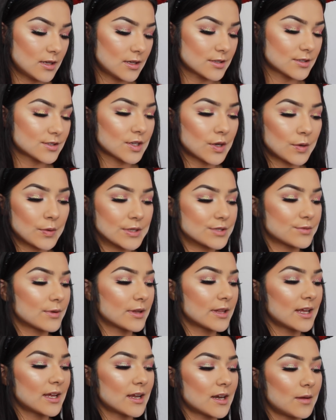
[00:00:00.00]
So it's
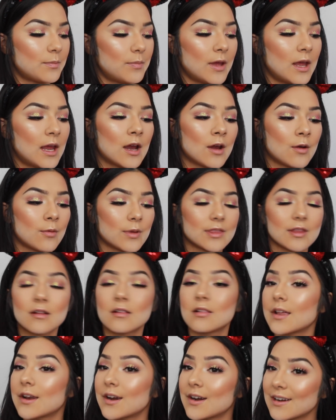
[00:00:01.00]
really going to pair with the
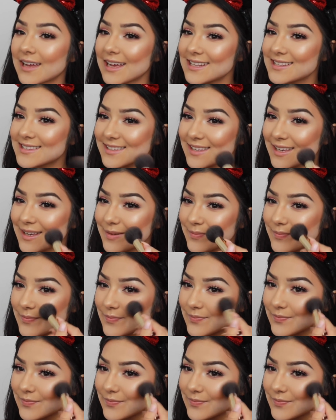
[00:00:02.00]
glitter nicely.